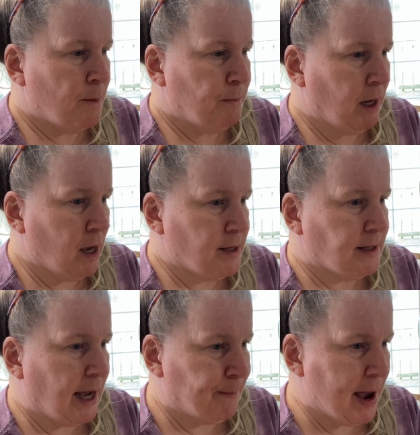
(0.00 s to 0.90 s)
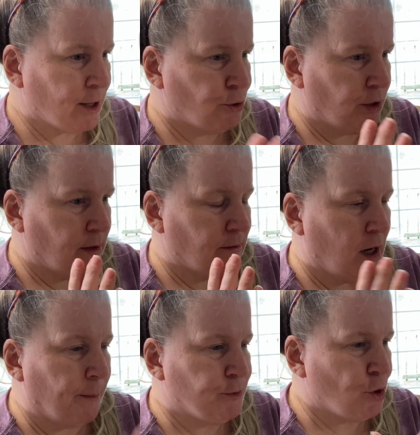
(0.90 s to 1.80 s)
because I'm actually,
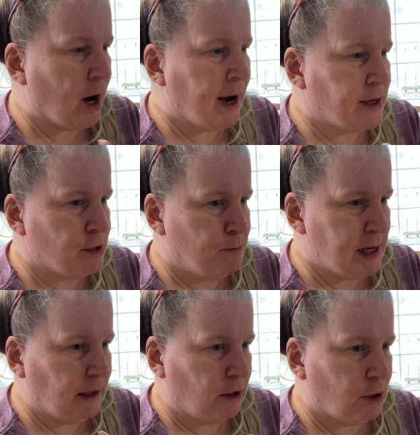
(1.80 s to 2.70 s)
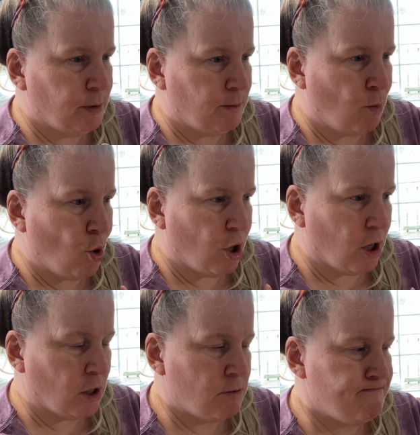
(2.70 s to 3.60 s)
I'm trying to be a little bit
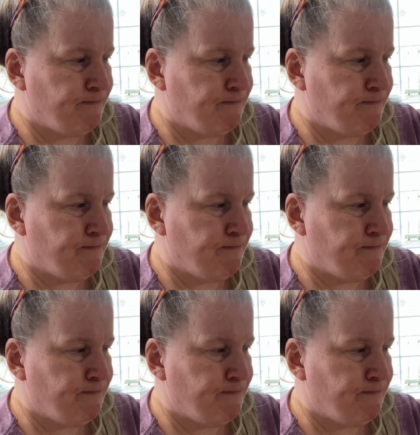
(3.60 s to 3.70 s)
more